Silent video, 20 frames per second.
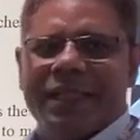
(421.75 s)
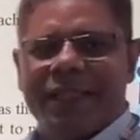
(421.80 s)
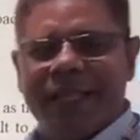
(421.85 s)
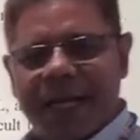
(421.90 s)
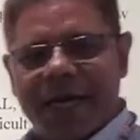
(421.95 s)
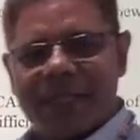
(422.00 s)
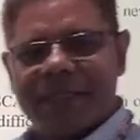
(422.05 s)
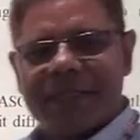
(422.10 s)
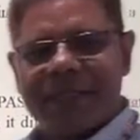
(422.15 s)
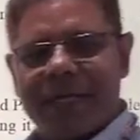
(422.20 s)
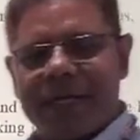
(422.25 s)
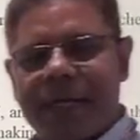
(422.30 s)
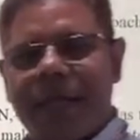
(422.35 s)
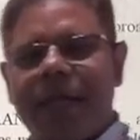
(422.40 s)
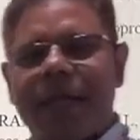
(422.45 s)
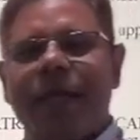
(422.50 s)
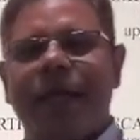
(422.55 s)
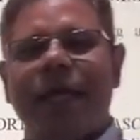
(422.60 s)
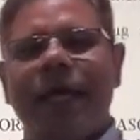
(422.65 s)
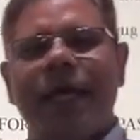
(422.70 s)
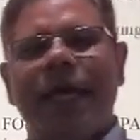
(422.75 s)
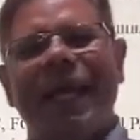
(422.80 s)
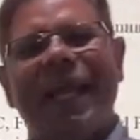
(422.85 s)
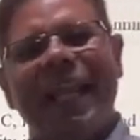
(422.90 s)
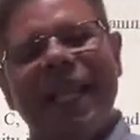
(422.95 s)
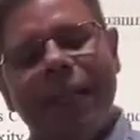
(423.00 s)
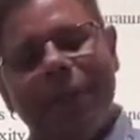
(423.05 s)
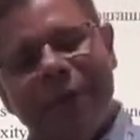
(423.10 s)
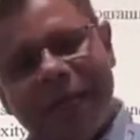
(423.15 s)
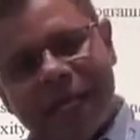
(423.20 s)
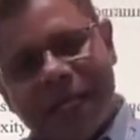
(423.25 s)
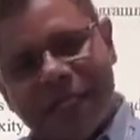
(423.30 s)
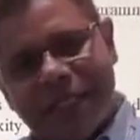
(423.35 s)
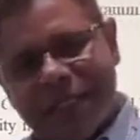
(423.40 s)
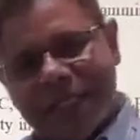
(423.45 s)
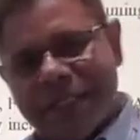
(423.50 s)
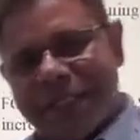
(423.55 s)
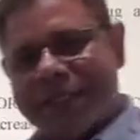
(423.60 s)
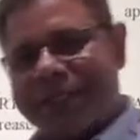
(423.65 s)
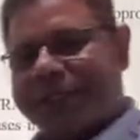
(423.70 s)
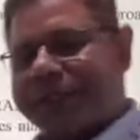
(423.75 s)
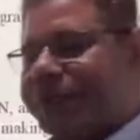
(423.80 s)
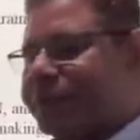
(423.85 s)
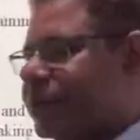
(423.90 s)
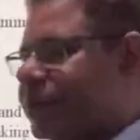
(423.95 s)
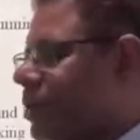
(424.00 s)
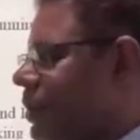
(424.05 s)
there are certain limitations.